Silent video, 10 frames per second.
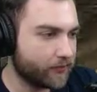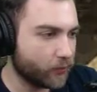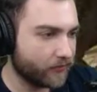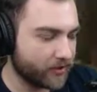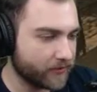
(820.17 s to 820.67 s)

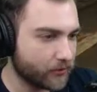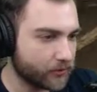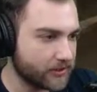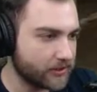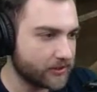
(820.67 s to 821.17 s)
For our
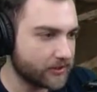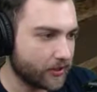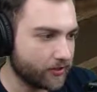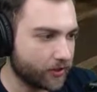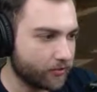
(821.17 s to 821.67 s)
difficulty a
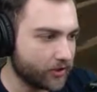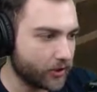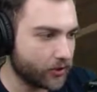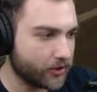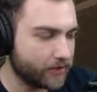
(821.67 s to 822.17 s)
little bit
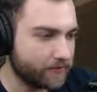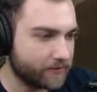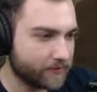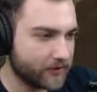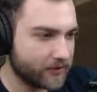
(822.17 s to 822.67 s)
lowered.
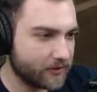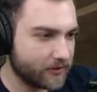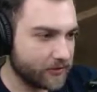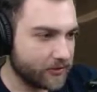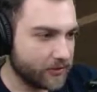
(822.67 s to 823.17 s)

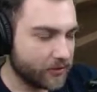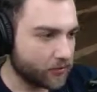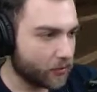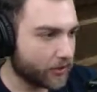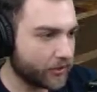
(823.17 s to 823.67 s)
We
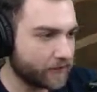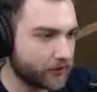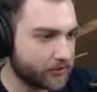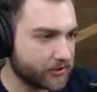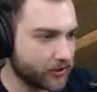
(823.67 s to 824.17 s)
want our
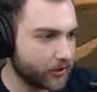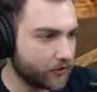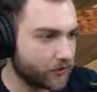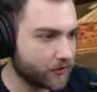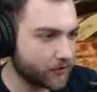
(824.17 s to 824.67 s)
difficulty
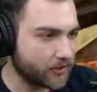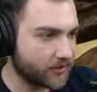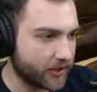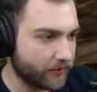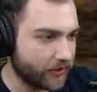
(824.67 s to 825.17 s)
low so these
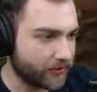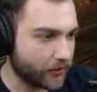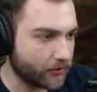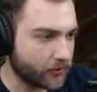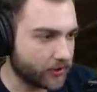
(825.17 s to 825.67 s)
enemies
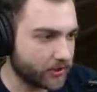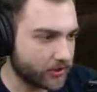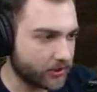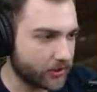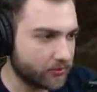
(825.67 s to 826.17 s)
don't do anything
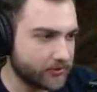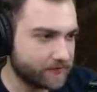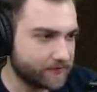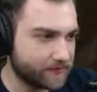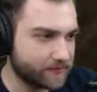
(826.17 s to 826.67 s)
dumb.
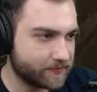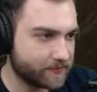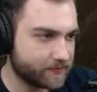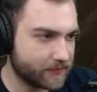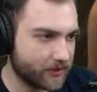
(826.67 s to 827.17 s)
I'm
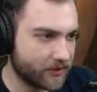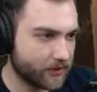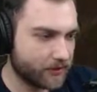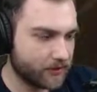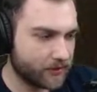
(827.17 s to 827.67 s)

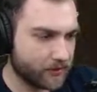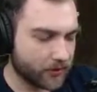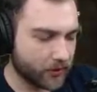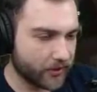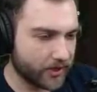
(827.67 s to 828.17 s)
going to
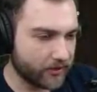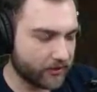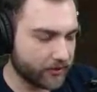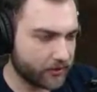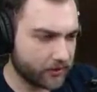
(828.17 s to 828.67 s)
go ahead and
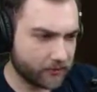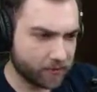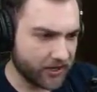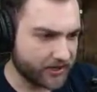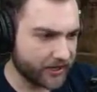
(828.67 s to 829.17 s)

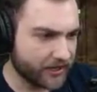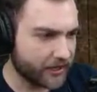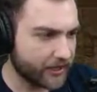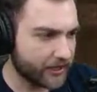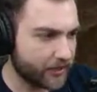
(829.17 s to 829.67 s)
bait that
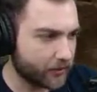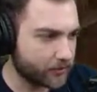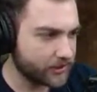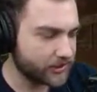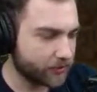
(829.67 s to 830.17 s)
guy out. And we're
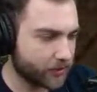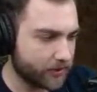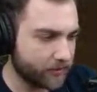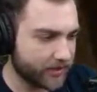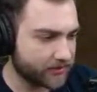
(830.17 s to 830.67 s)
just going to run
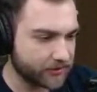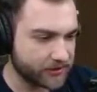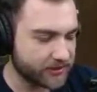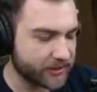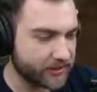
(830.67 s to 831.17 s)
past all
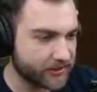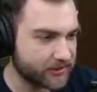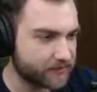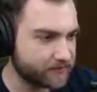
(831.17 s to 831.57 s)
these guys.